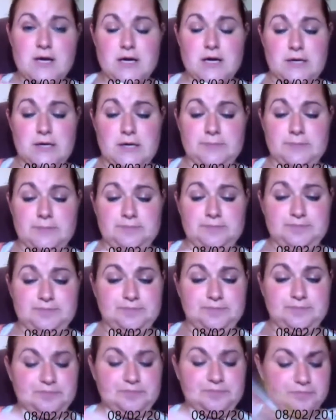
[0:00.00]
Um,
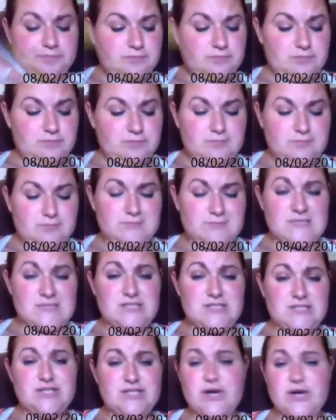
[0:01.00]

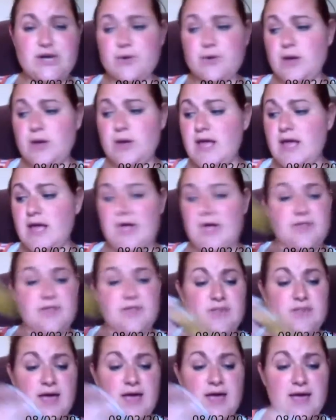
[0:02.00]
so
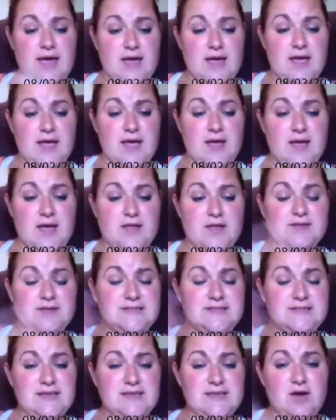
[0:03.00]
they
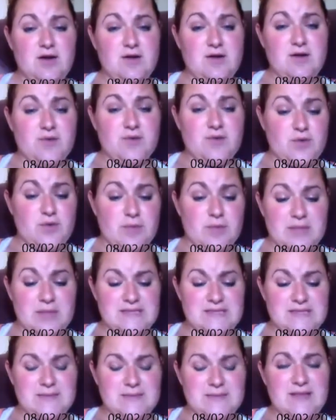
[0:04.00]
did offer a
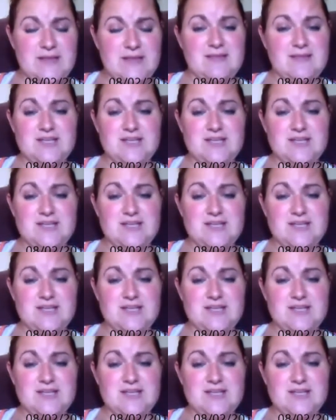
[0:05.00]
replacement.